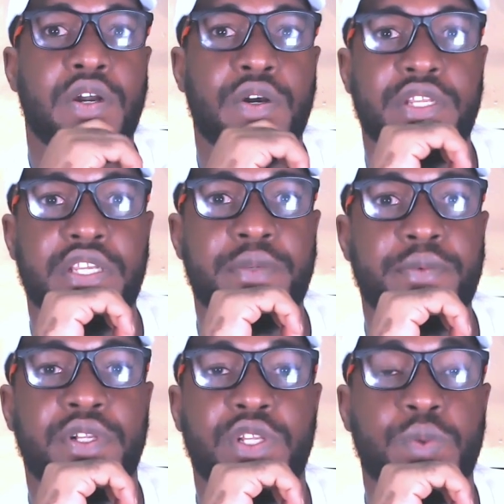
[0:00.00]
or they
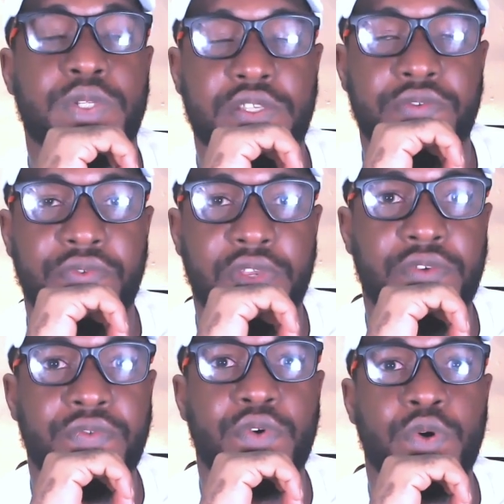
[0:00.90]
email you with a
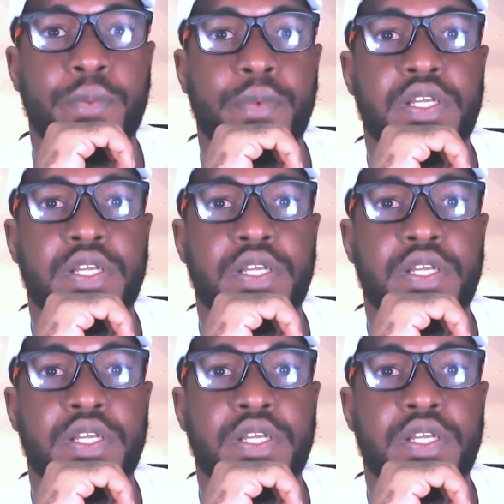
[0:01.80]
fake form.